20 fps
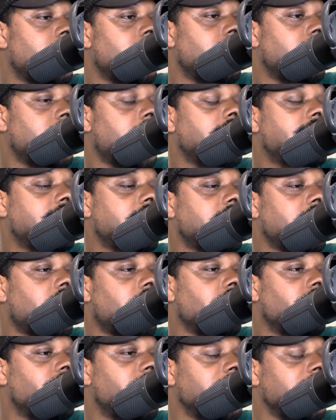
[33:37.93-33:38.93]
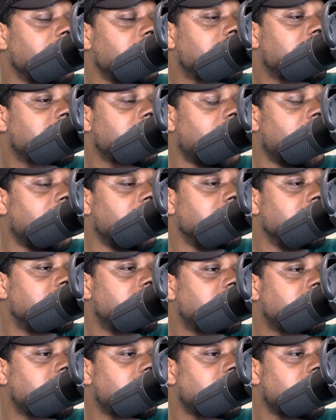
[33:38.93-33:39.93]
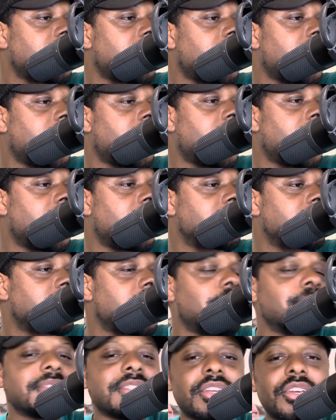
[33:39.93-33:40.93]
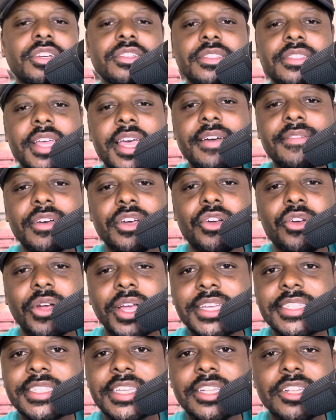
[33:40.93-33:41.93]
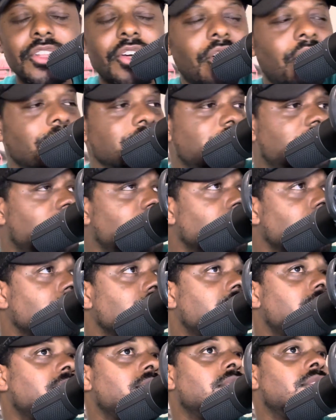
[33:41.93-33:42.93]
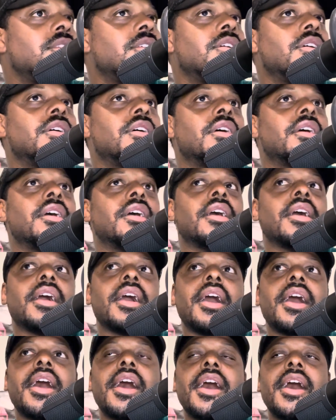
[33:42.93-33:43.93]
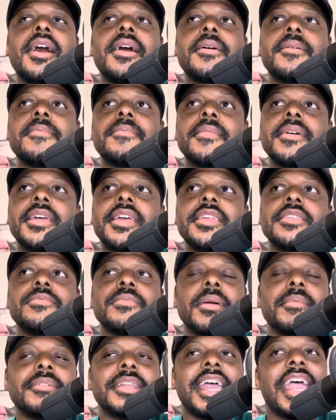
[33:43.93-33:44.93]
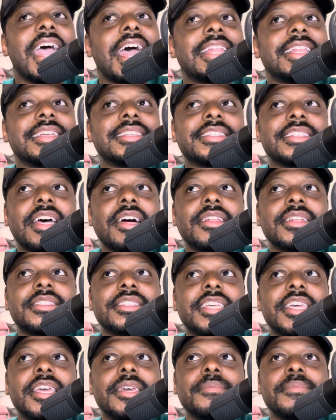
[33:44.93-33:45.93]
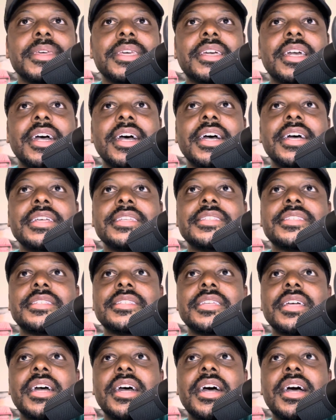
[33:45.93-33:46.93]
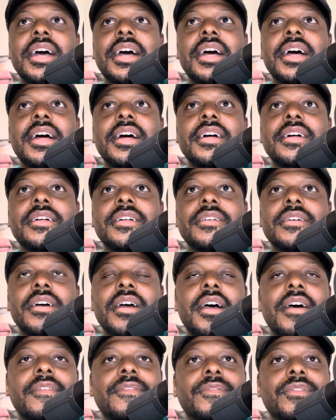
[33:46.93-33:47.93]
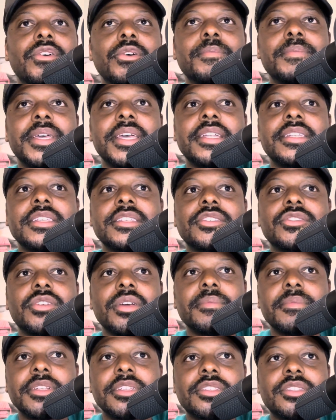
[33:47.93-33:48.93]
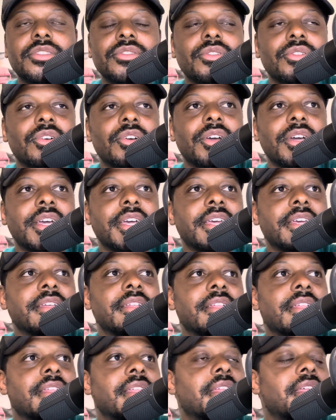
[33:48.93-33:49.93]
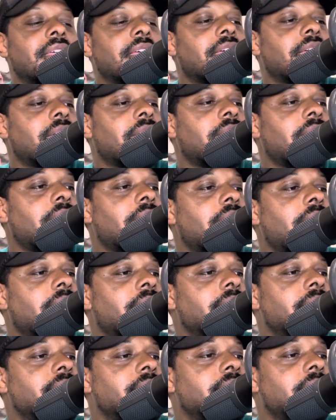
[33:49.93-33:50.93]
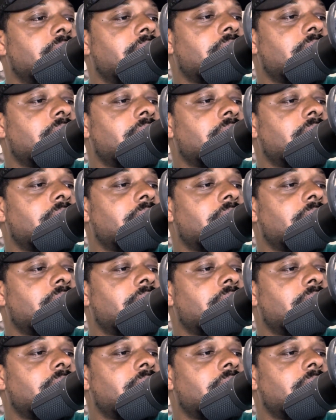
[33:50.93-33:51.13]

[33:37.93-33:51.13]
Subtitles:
that's it. Oh, Phoenix Suns. They have a crazy lawsuit. And you remember they had to sell the team because for being discriminatory and